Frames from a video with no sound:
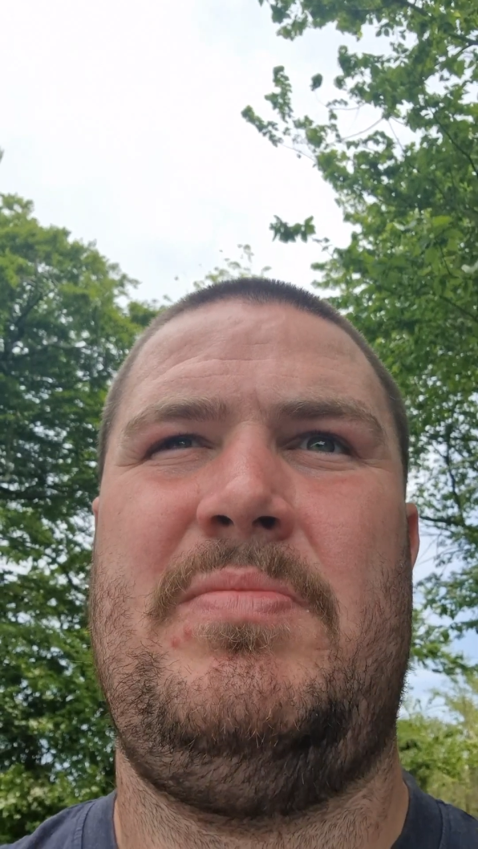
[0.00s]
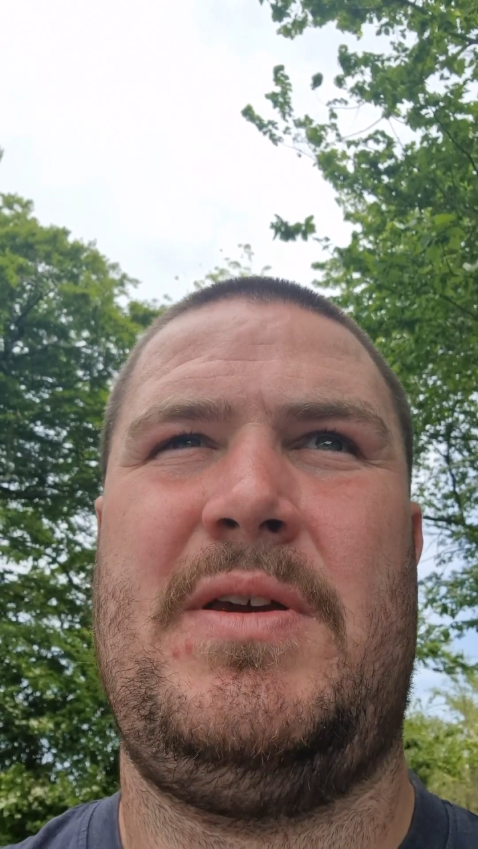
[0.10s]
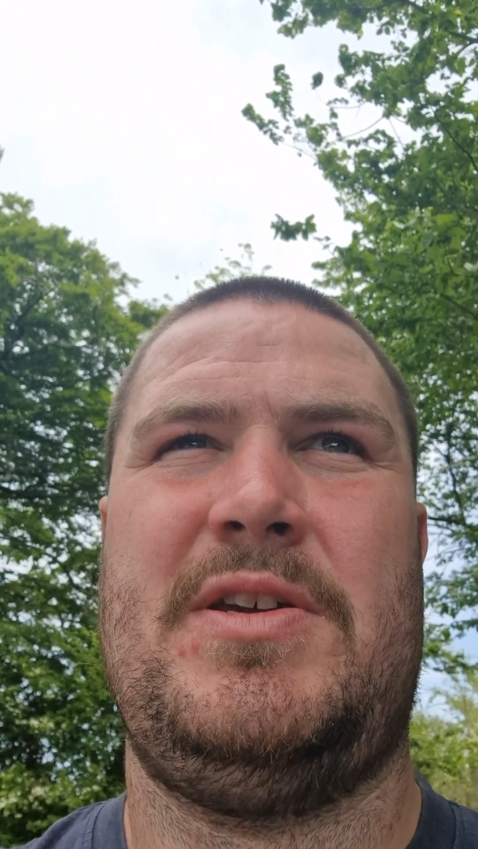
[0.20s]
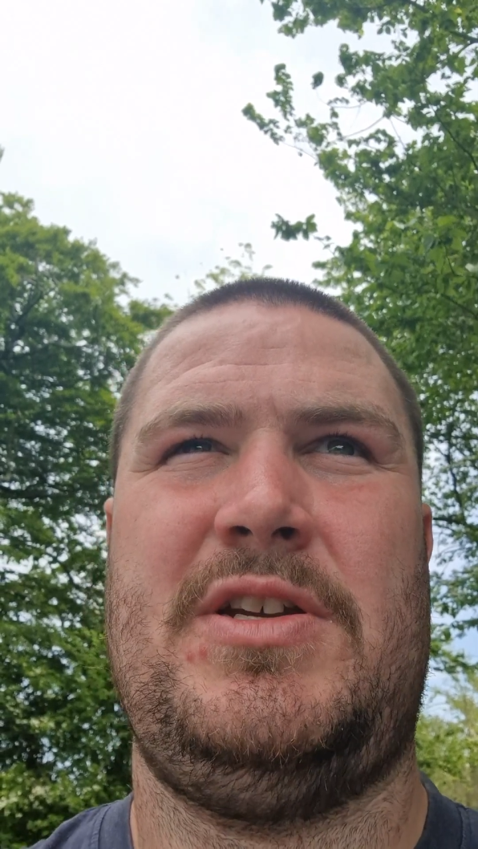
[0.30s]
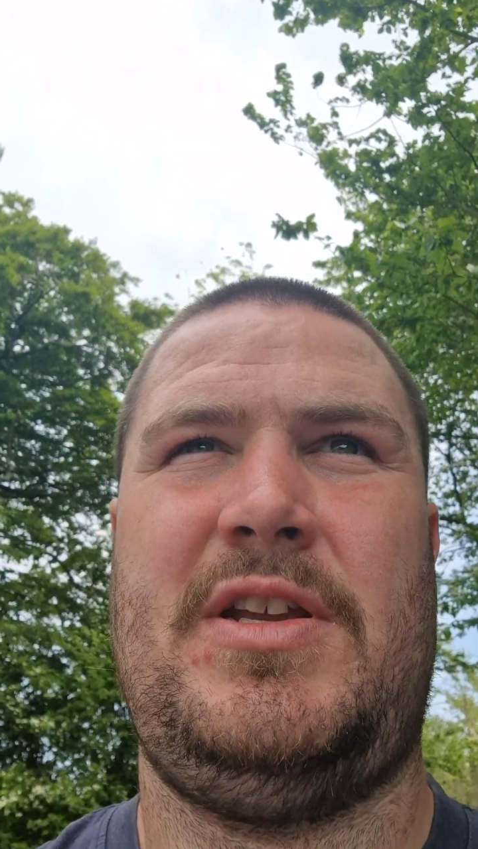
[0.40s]

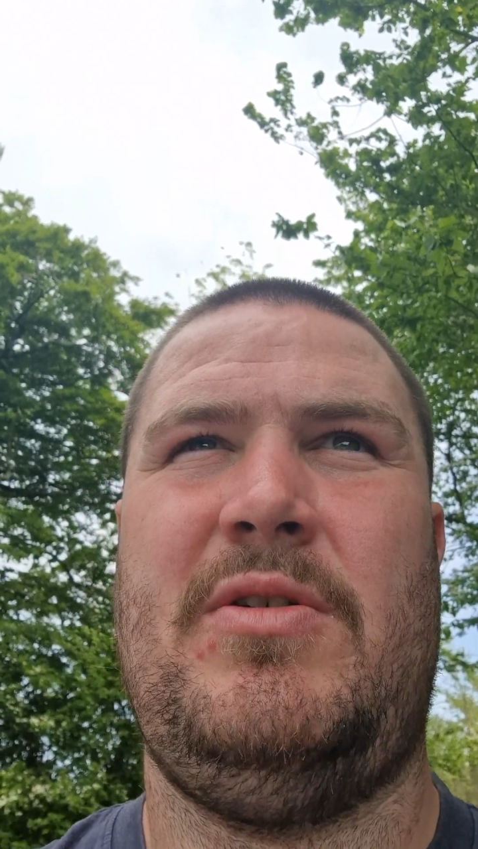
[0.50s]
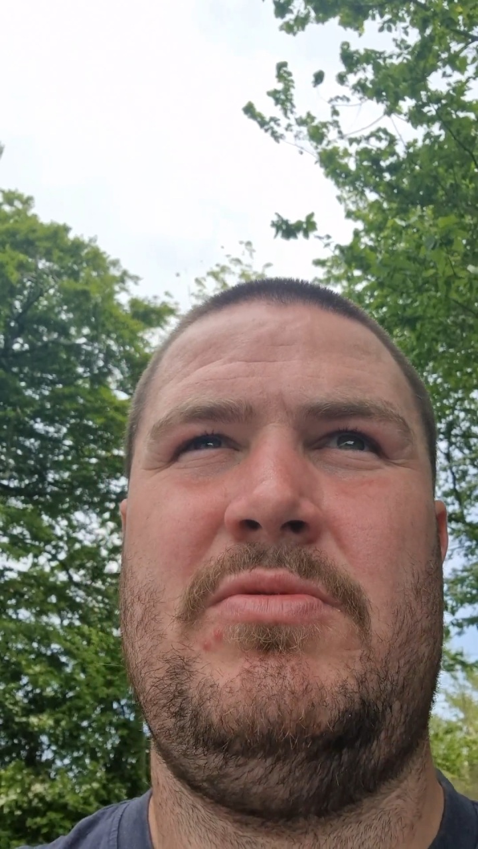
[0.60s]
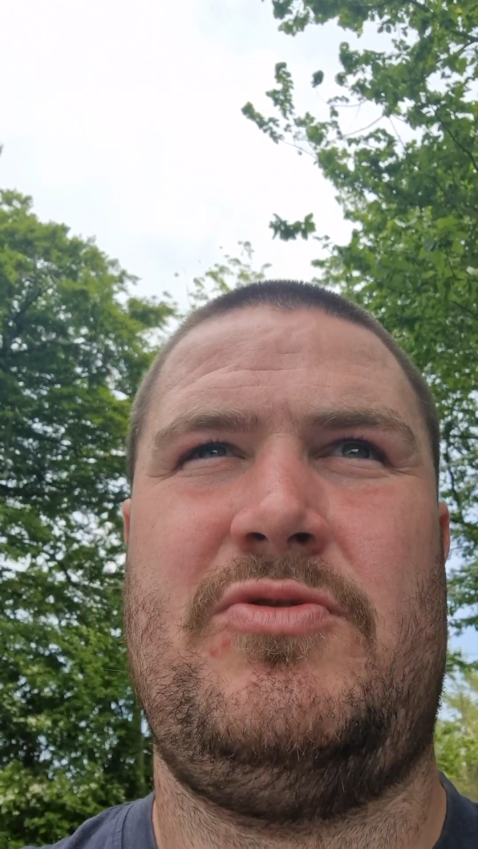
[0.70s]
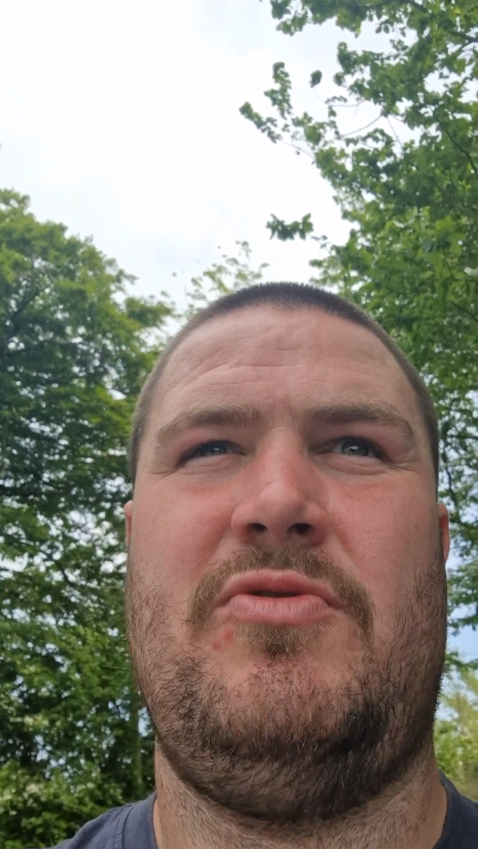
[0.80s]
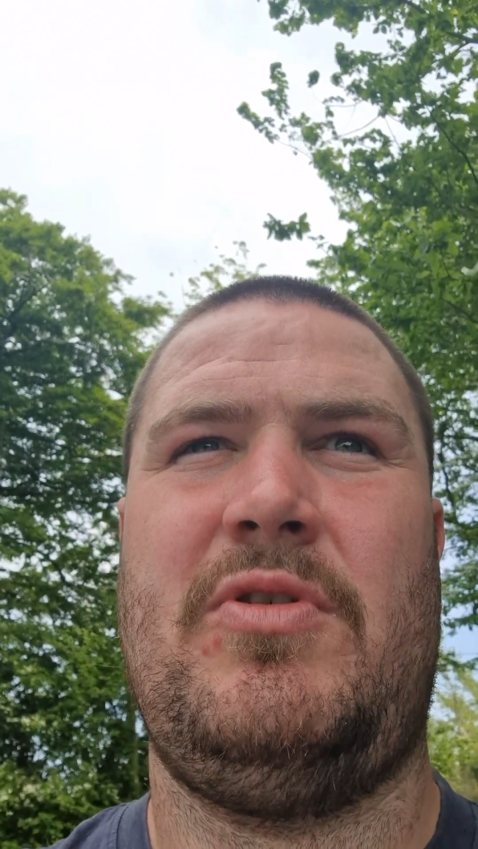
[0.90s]
because I do
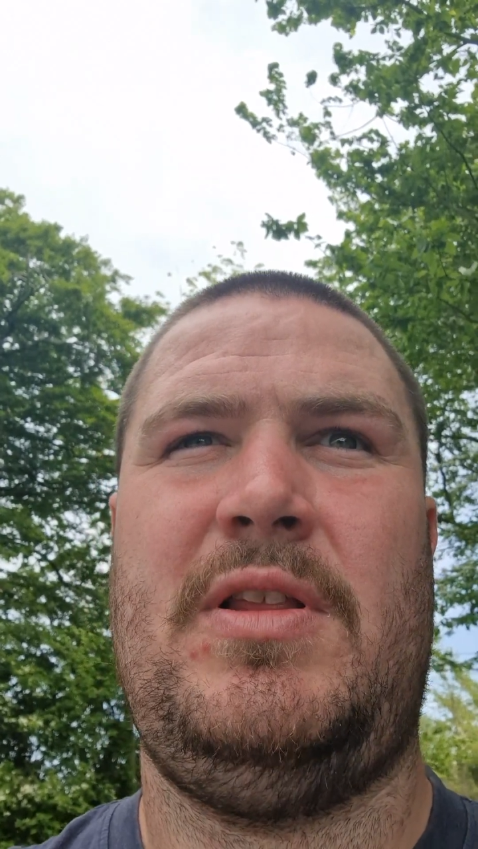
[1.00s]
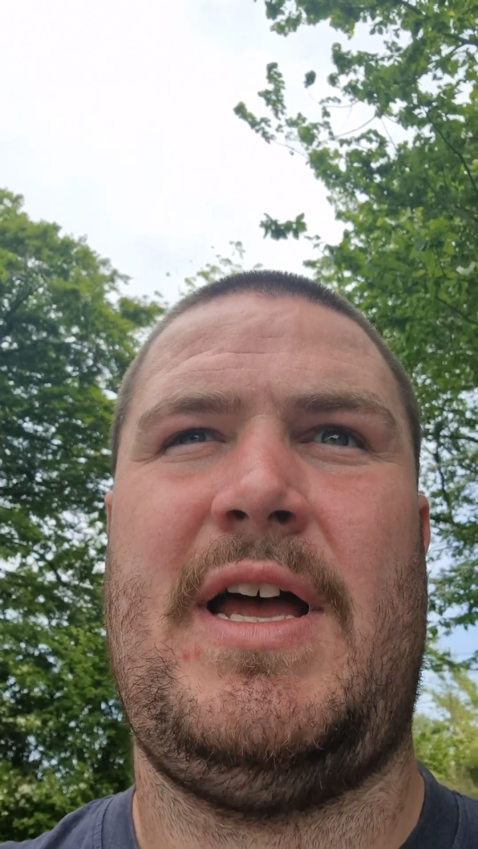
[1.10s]
struggle